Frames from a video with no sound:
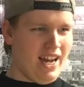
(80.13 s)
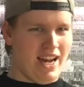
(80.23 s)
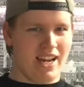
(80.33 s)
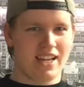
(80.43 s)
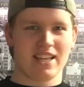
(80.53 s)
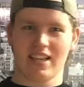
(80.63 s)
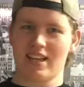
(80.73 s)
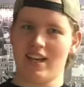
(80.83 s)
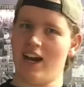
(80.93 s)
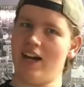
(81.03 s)
I
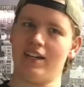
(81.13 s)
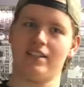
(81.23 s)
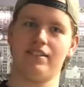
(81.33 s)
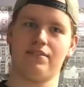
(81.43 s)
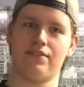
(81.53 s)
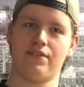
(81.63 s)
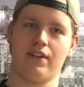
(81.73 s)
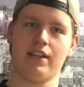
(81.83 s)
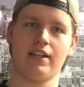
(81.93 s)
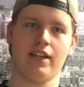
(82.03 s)
kind of
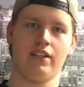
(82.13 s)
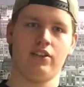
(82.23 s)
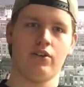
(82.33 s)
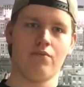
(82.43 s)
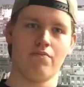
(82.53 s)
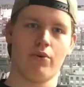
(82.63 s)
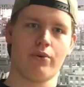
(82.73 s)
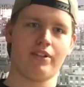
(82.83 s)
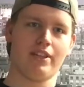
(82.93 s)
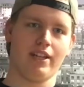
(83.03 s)
think I know
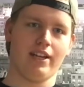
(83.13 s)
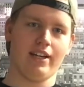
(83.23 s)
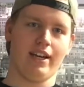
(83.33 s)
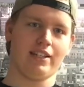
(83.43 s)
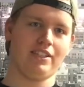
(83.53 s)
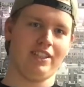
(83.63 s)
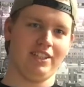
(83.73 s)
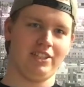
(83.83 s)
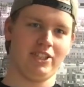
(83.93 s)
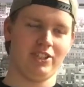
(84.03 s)
more than I actually
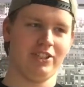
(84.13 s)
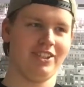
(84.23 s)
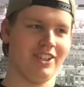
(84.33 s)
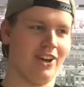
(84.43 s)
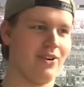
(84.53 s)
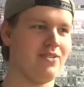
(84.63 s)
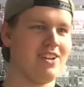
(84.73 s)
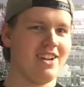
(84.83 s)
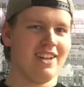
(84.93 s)
should know.